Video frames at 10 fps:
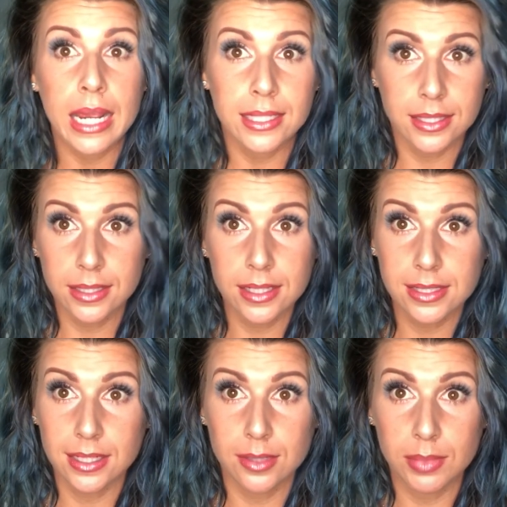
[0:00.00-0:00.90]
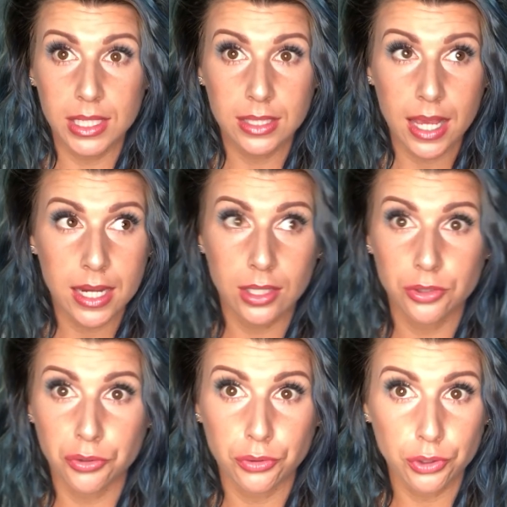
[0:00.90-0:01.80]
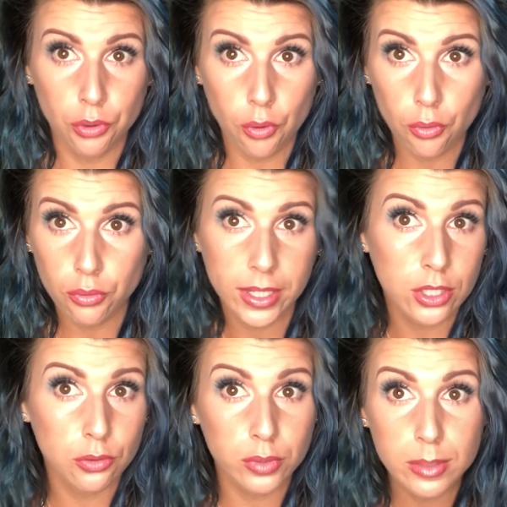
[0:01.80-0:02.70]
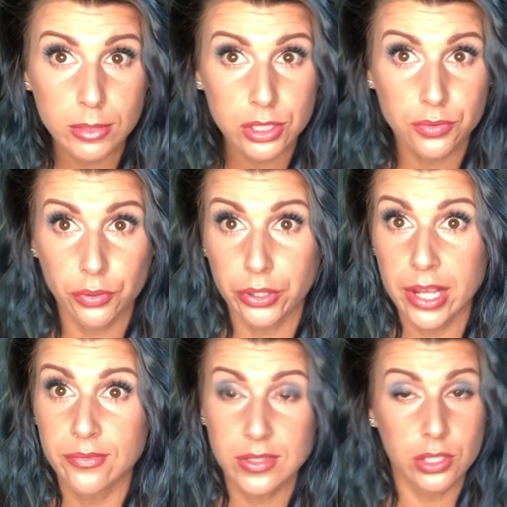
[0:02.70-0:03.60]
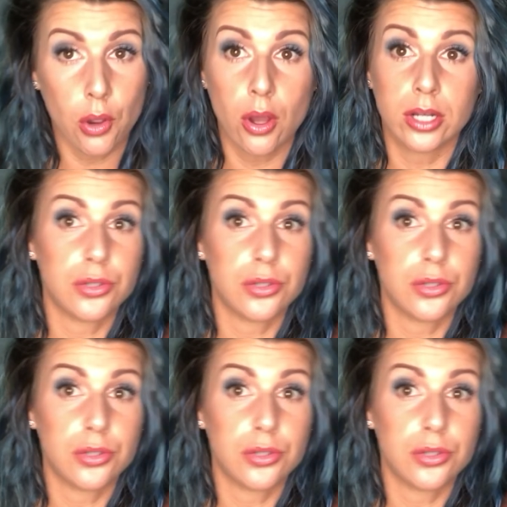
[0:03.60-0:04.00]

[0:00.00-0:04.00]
and then that's going to be like, your whole like 3 months of your life is gone,